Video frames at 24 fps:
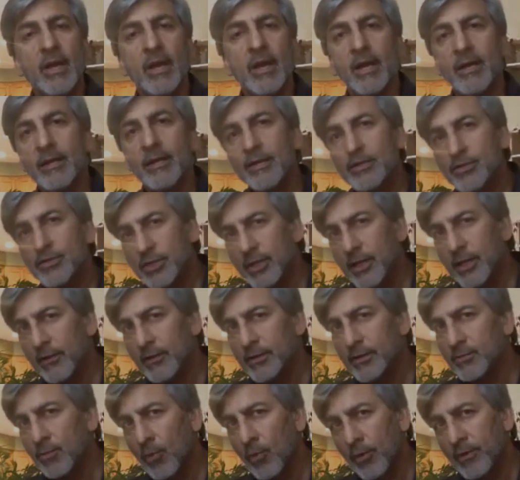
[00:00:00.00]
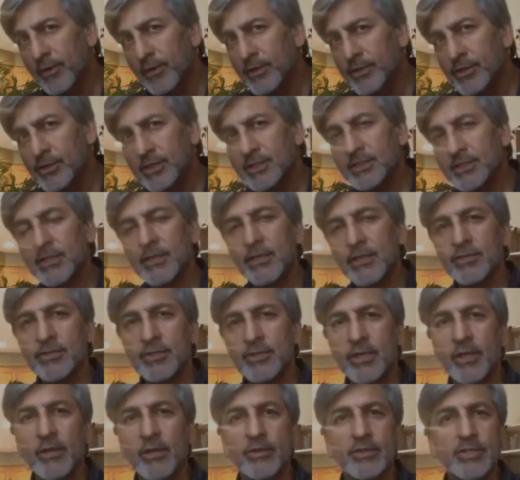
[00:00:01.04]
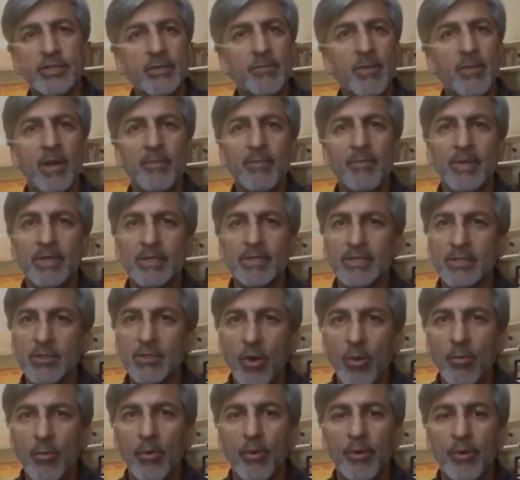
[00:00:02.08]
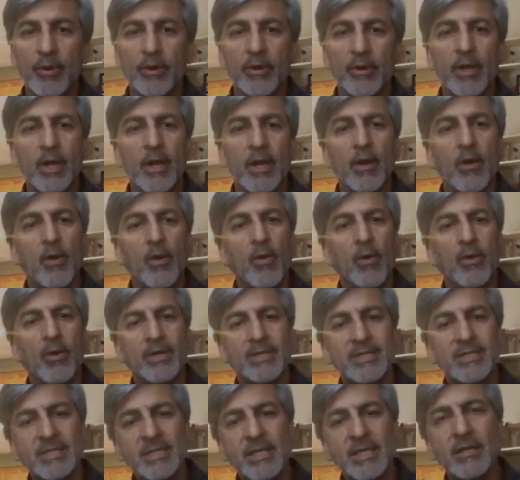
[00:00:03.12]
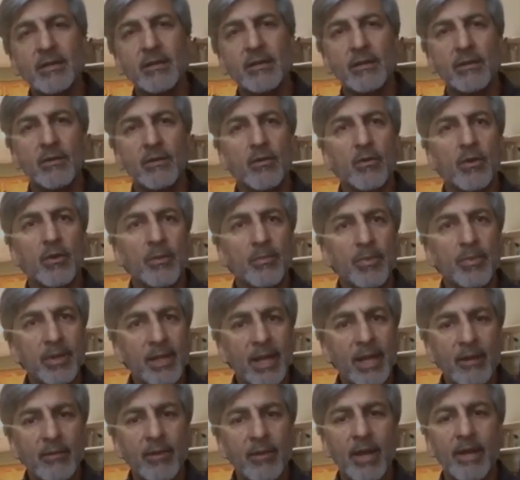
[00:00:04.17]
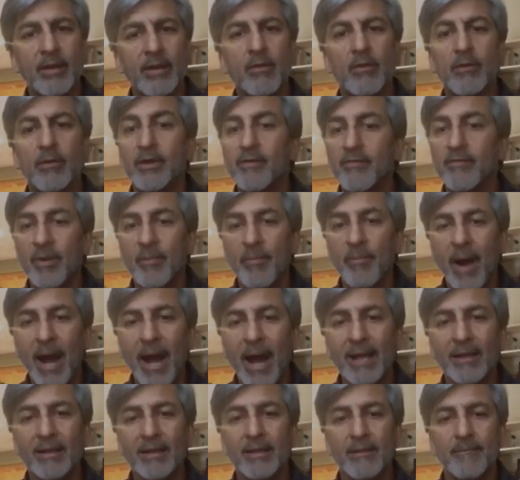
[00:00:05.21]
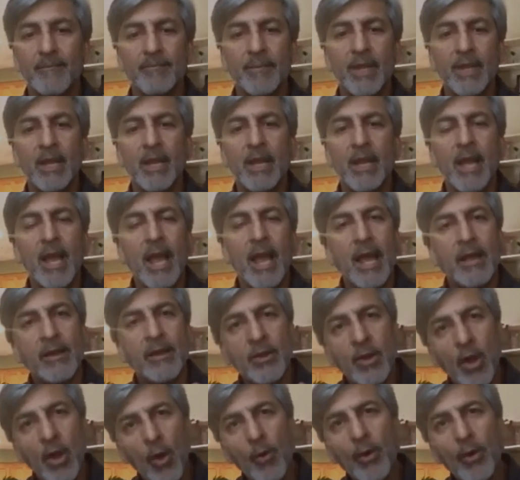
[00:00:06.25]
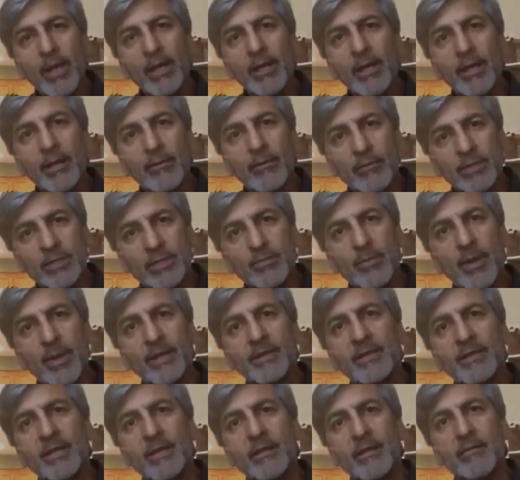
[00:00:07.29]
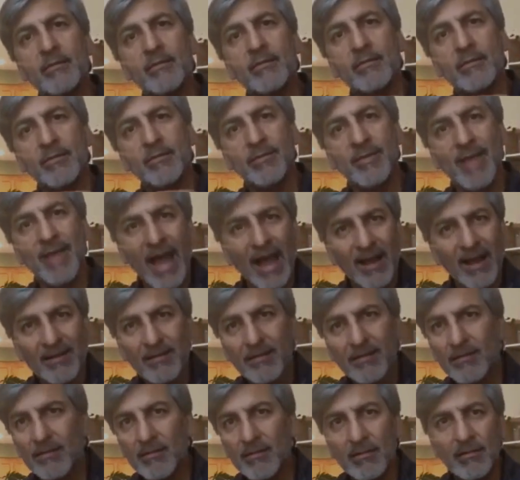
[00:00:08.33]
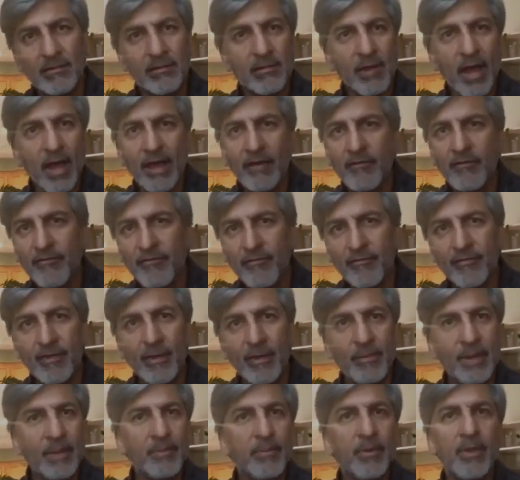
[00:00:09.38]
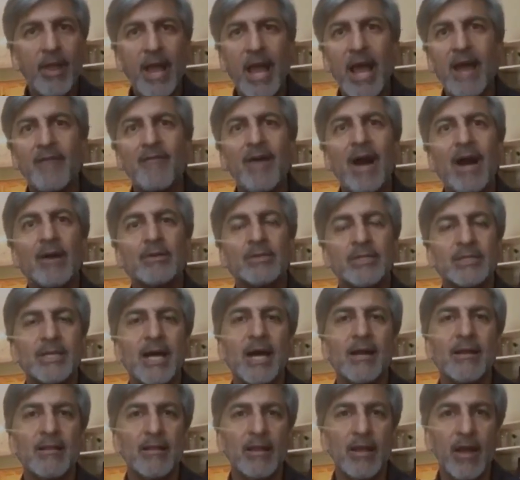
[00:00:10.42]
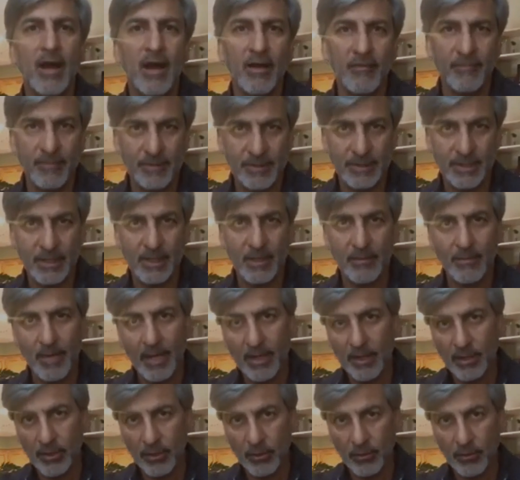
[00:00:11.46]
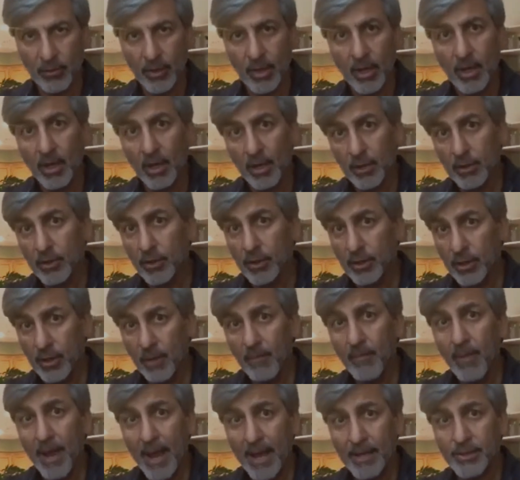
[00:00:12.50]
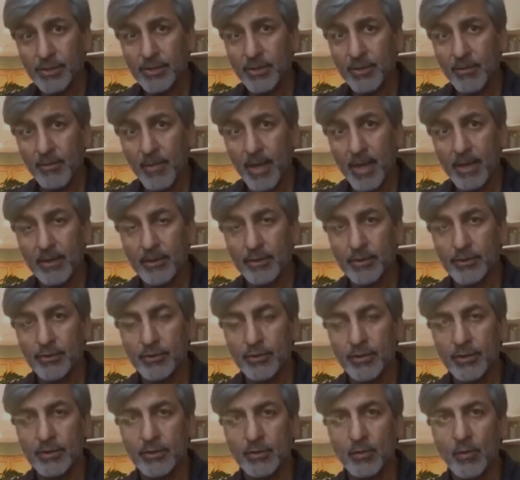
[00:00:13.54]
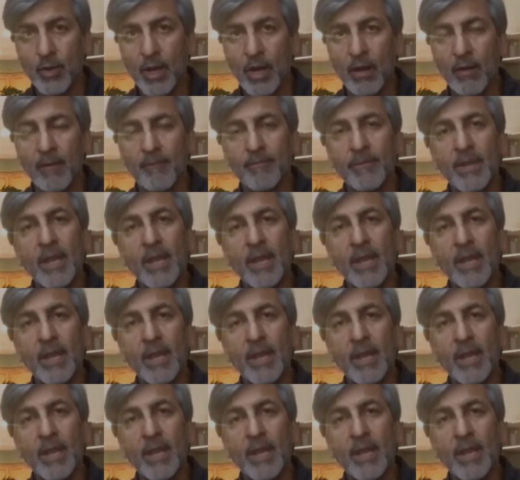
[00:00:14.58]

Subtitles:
An engineer is more than just an engineer. She might be a snowboarder or a singer or a playwright or even a pilot. Knowing and respecting that life that people have outside of the office can make you a good compassionate manager as well.